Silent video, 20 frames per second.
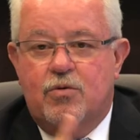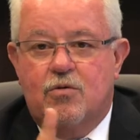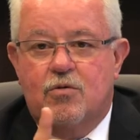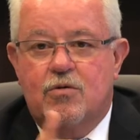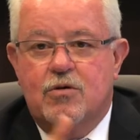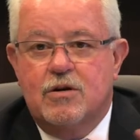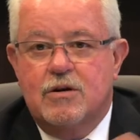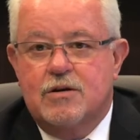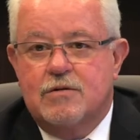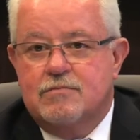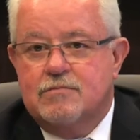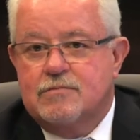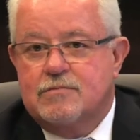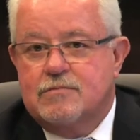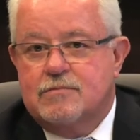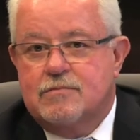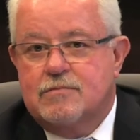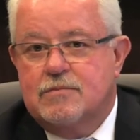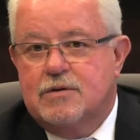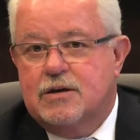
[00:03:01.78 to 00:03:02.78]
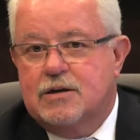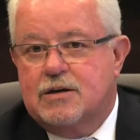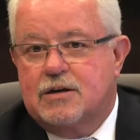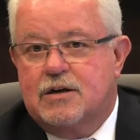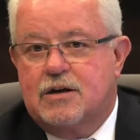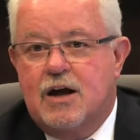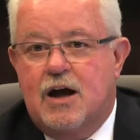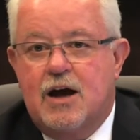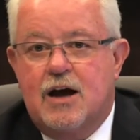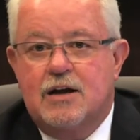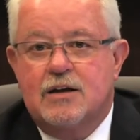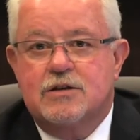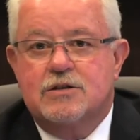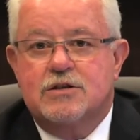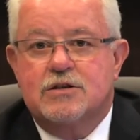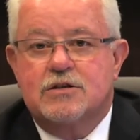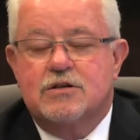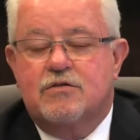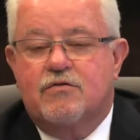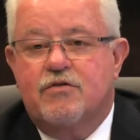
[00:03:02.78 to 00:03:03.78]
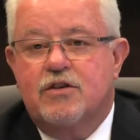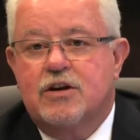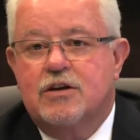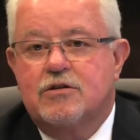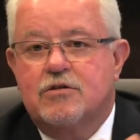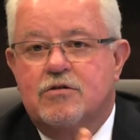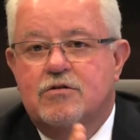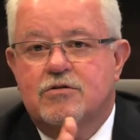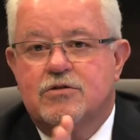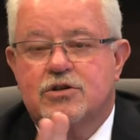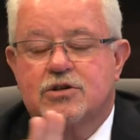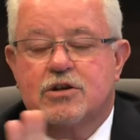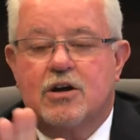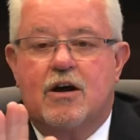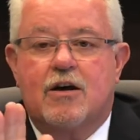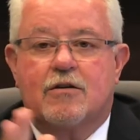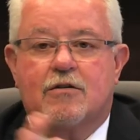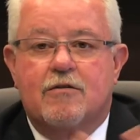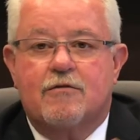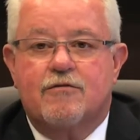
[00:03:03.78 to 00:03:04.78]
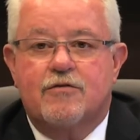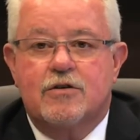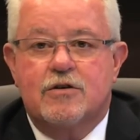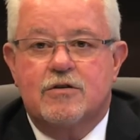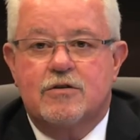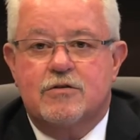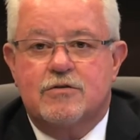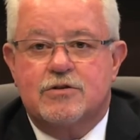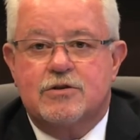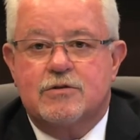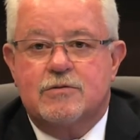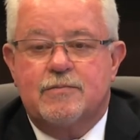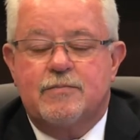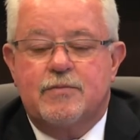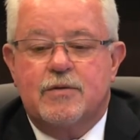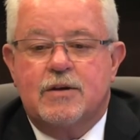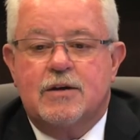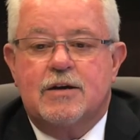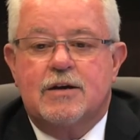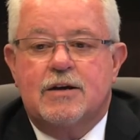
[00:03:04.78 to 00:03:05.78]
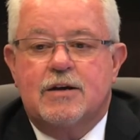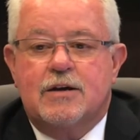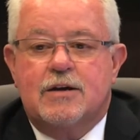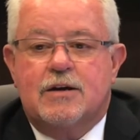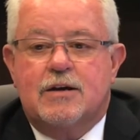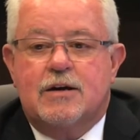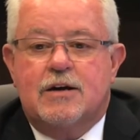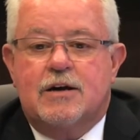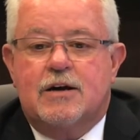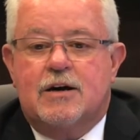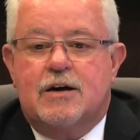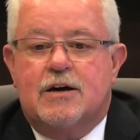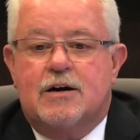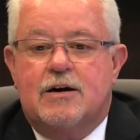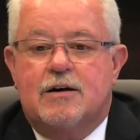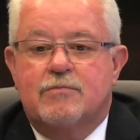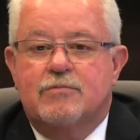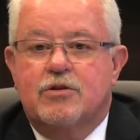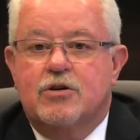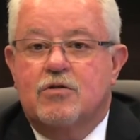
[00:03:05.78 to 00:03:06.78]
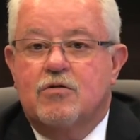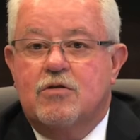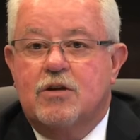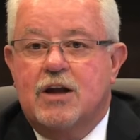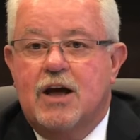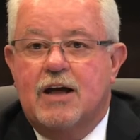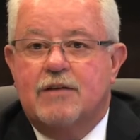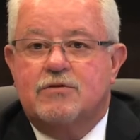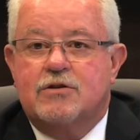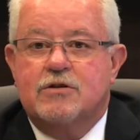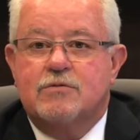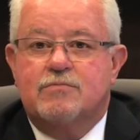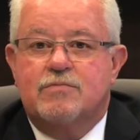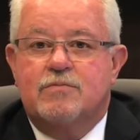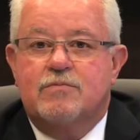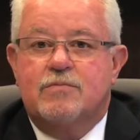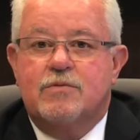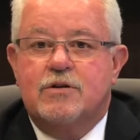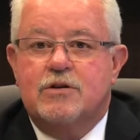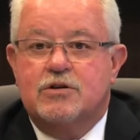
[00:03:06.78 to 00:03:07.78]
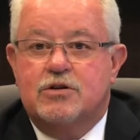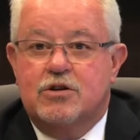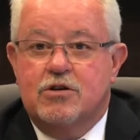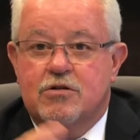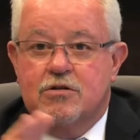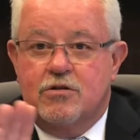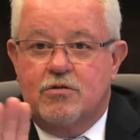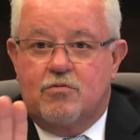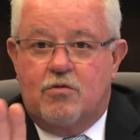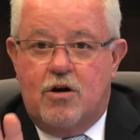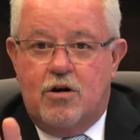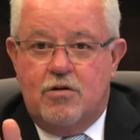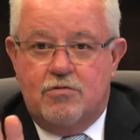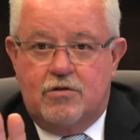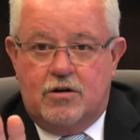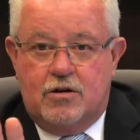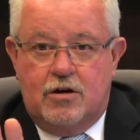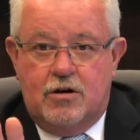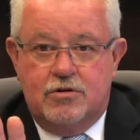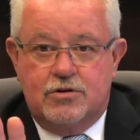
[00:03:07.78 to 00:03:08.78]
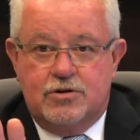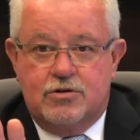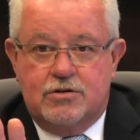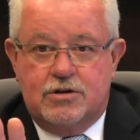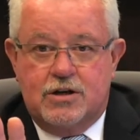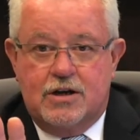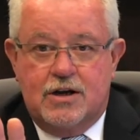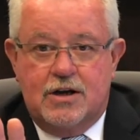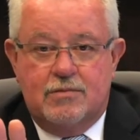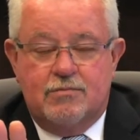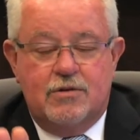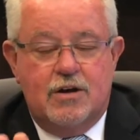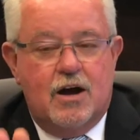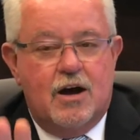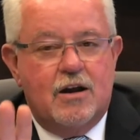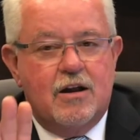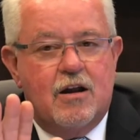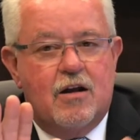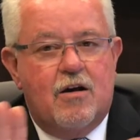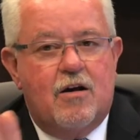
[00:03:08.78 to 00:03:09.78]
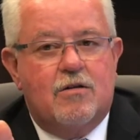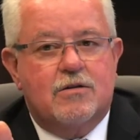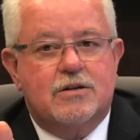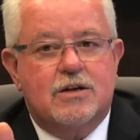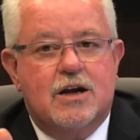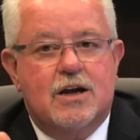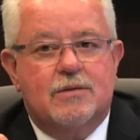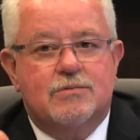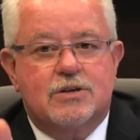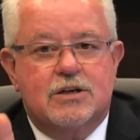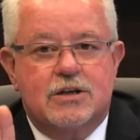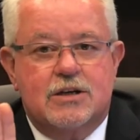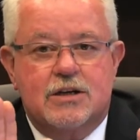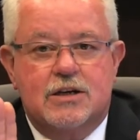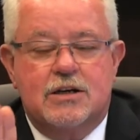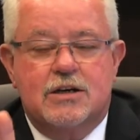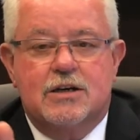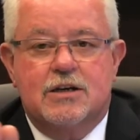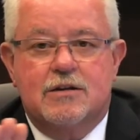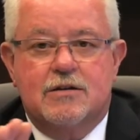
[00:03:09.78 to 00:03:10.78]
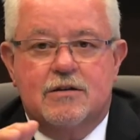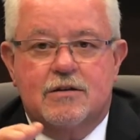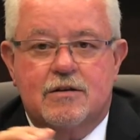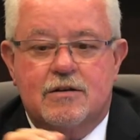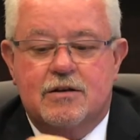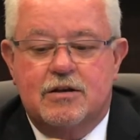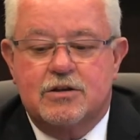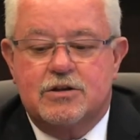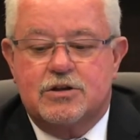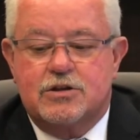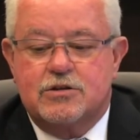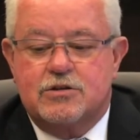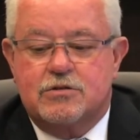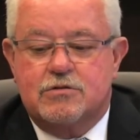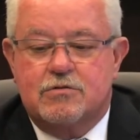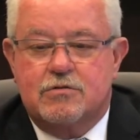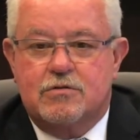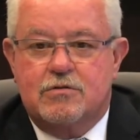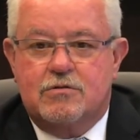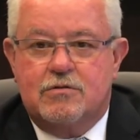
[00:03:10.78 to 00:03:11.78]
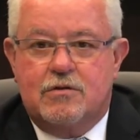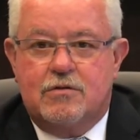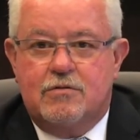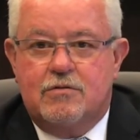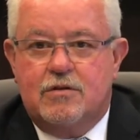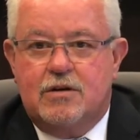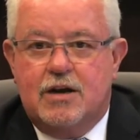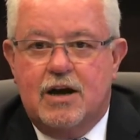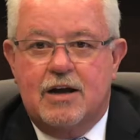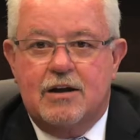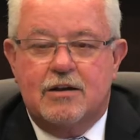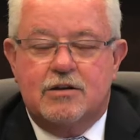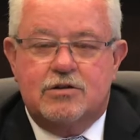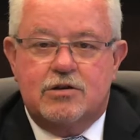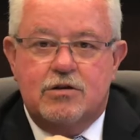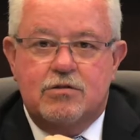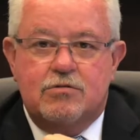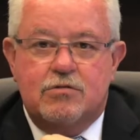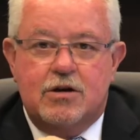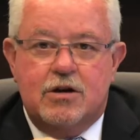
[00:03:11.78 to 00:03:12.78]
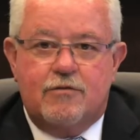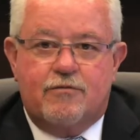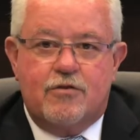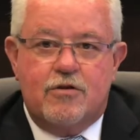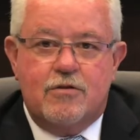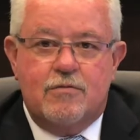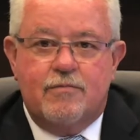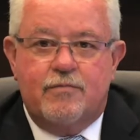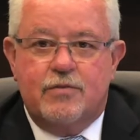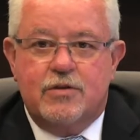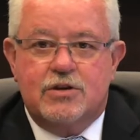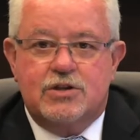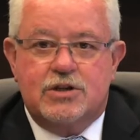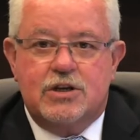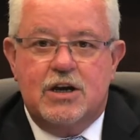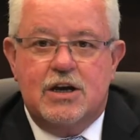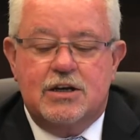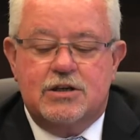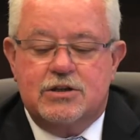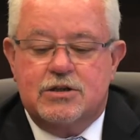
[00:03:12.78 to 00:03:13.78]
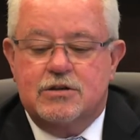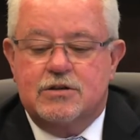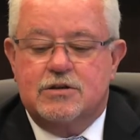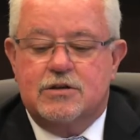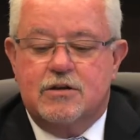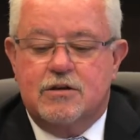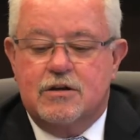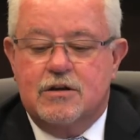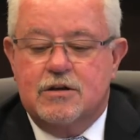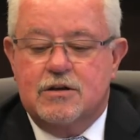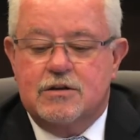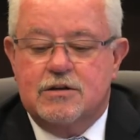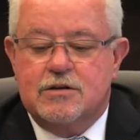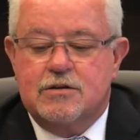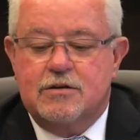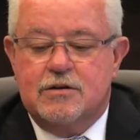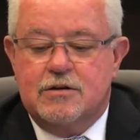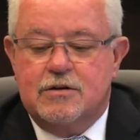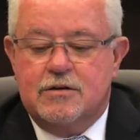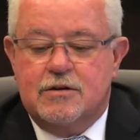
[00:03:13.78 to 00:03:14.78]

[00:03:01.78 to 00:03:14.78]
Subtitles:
Point, cottages, vineyards, soccer fields, you're going to have to, during the road closure time, not at all times. Again, this is kind of two different sections of this.